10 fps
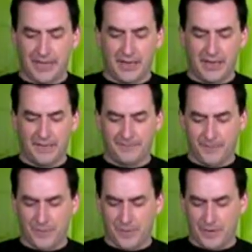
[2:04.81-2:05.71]
Um,
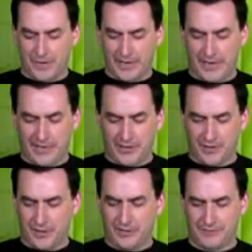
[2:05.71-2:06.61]
for a
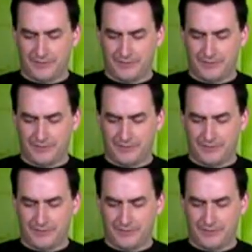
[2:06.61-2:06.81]
short